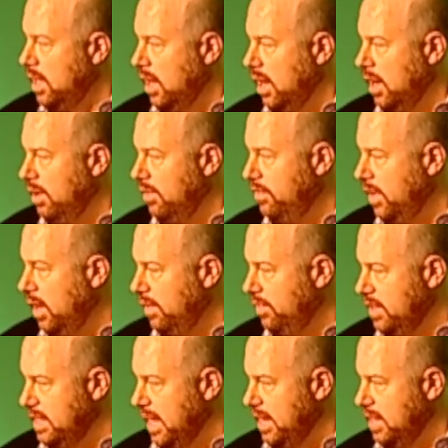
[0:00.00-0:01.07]
of
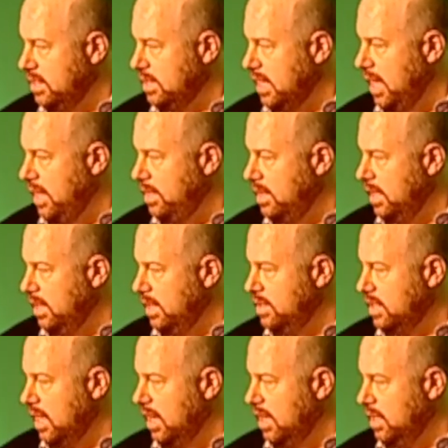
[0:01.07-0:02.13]
the data set
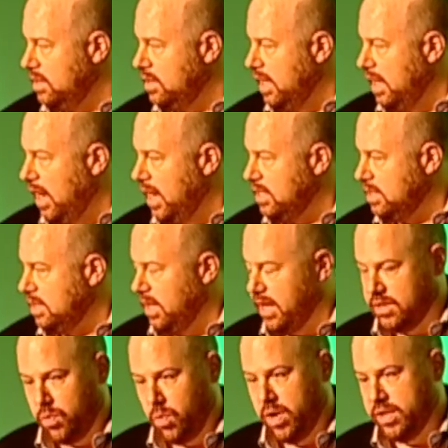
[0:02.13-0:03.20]
that
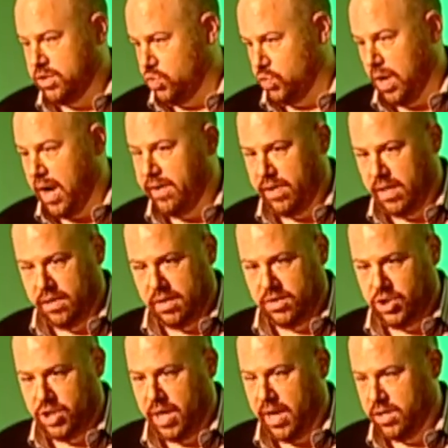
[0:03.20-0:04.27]
isolates what is driving the
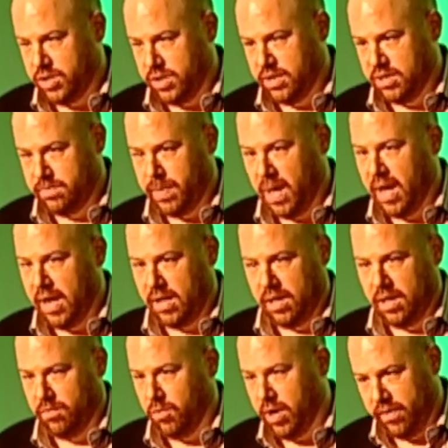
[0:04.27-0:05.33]
change in the spike
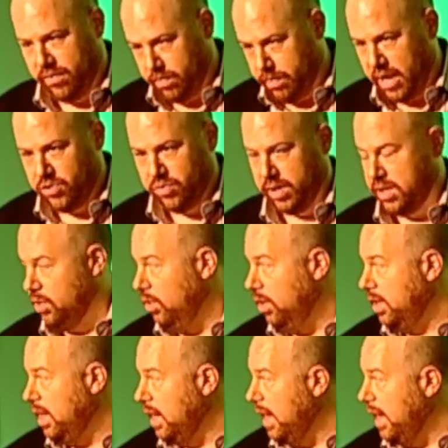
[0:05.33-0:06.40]
in whatever metric you're
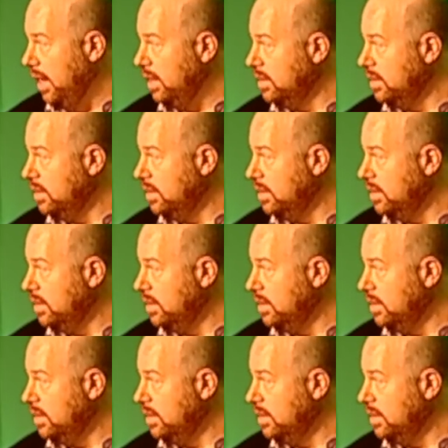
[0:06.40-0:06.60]
looking at.